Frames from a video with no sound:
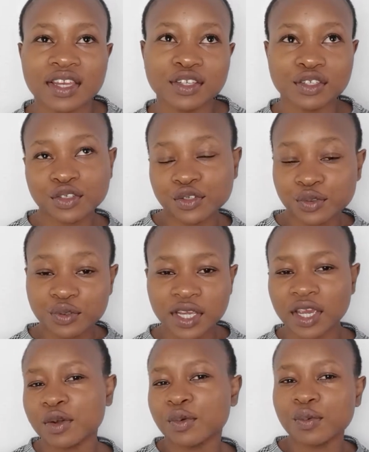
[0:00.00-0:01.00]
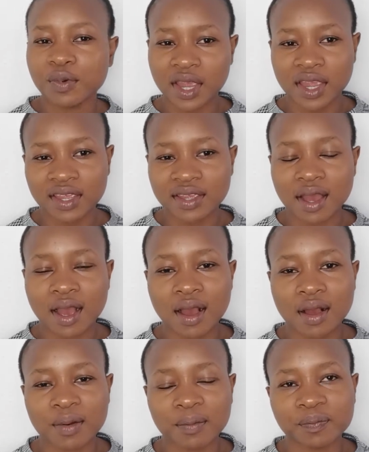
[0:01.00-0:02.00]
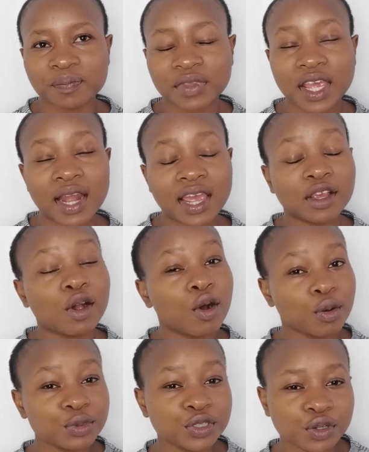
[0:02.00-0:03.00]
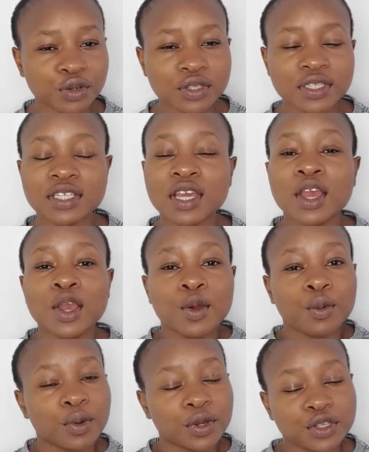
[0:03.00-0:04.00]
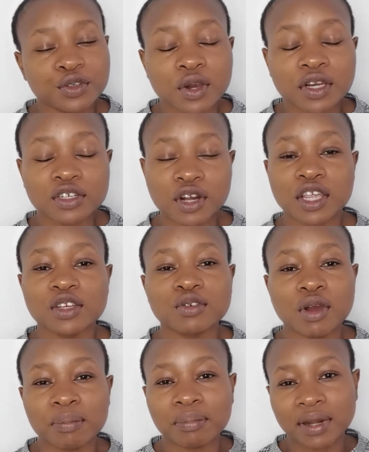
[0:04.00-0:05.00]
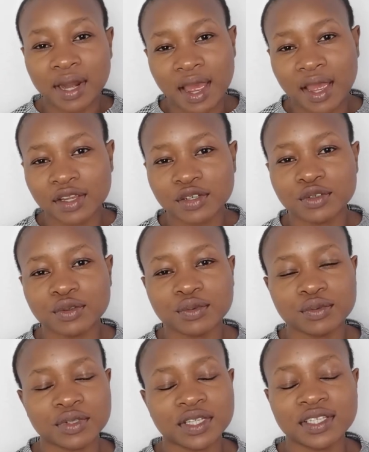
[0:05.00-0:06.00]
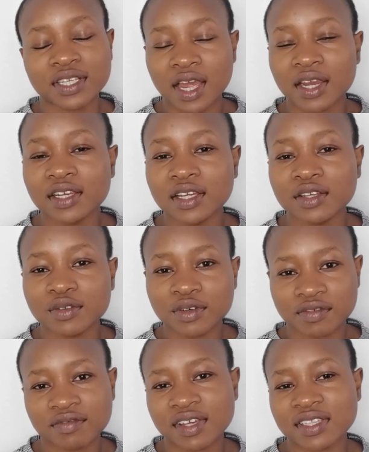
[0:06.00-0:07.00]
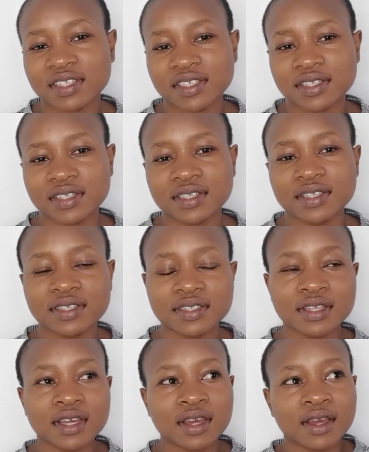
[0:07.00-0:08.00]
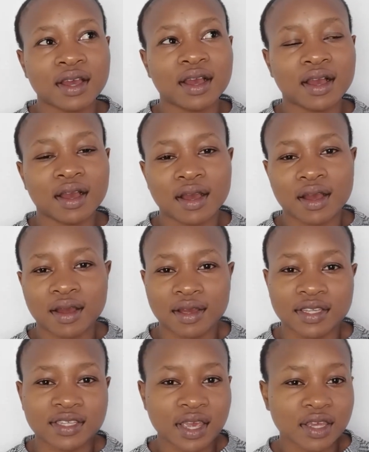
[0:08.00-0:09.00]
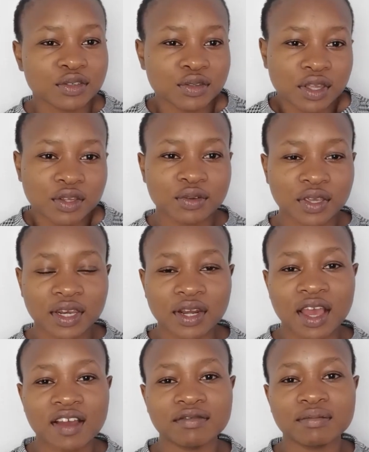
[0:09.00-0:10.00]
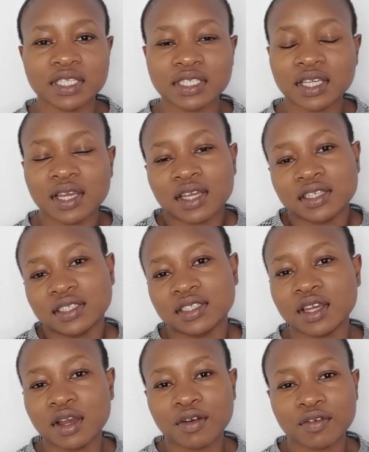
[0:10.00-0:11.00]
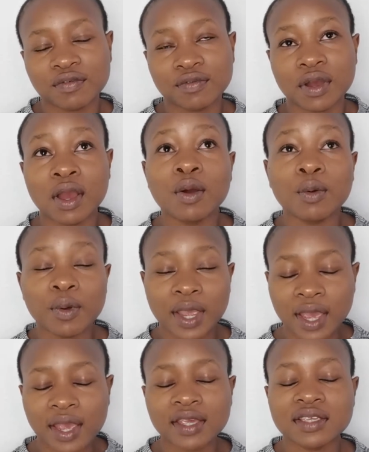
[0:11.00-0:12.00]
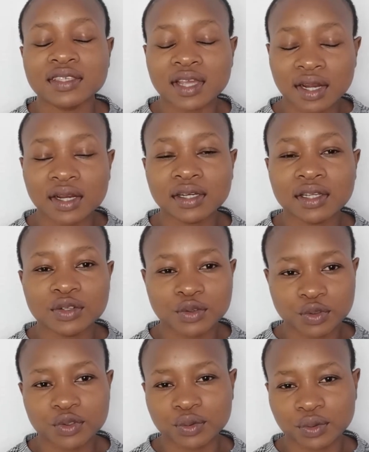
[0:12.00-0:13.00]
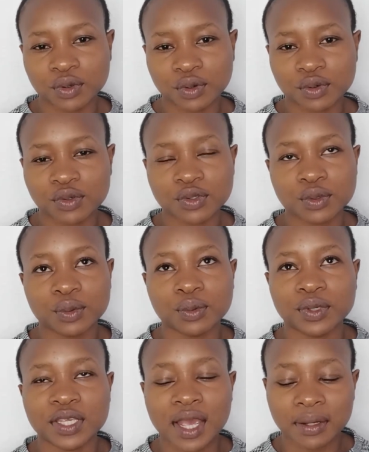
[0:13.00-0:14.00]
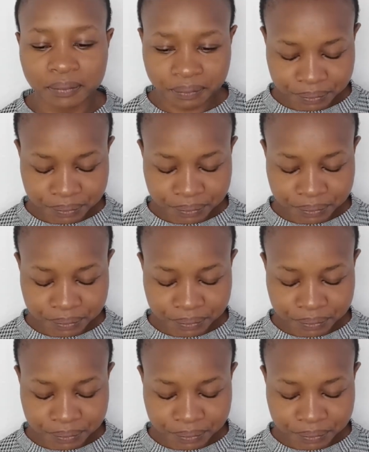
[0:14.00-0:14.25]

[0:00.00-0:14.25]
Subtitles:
and you can weigh like options when you are trying to apply to Italian universities. Yeah, so that you can have basic idea of where exactly you should go. So yeah.